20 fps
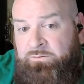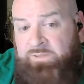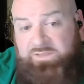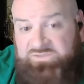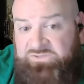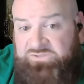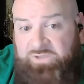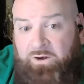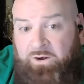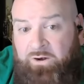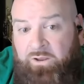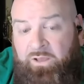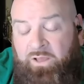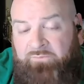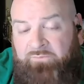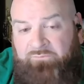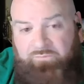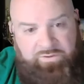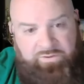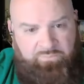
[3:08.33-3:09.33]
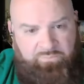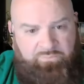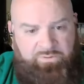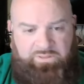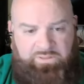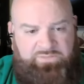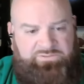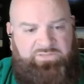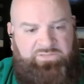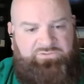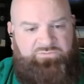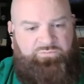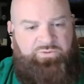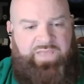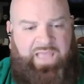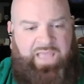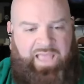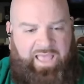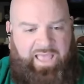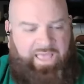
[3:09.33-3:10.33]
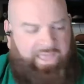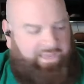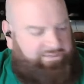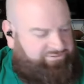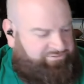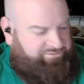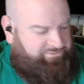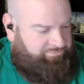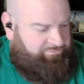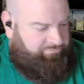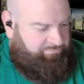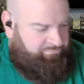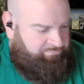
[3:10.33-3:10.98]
Let's start off. Let's rehash.